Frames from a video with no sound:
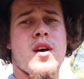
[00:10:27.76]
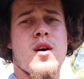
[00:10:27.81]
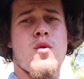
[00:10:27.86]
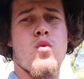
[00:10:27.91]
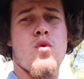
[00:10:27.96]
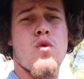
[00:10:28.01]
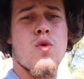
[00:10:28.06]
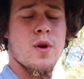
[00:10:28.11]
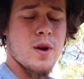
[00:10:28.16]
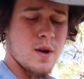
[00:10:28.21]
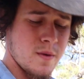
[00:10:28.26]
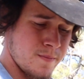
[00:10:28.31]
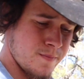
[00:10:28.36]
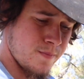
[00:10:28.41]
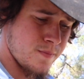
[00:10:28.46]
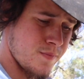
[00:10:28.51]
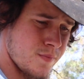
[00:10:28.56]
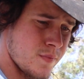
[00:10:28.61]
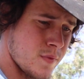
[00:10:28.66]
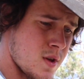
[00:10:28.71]
of that water,
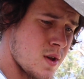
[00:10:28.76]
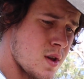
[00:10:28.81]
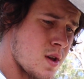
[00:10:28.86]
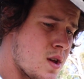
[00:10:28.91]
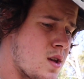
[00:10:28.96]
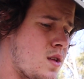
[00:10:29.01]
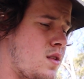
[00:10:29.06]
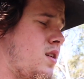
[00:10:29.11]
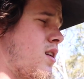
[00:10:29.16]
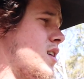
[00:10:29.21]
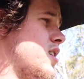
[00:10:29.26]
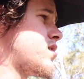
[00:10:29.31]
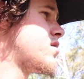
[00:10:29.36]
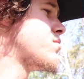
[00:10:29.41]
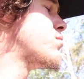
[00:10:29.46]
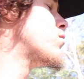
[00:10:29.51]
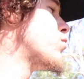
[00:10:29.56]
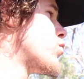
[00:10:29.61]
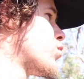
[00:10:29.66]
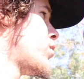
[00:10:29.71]
get
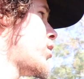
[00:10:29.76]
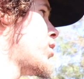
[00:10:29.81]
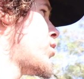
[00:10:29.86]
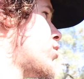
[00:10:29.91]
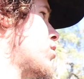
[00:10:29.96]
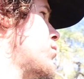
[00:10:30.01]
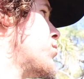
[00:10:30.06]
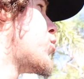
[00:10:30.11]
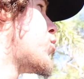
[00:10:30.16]
some real good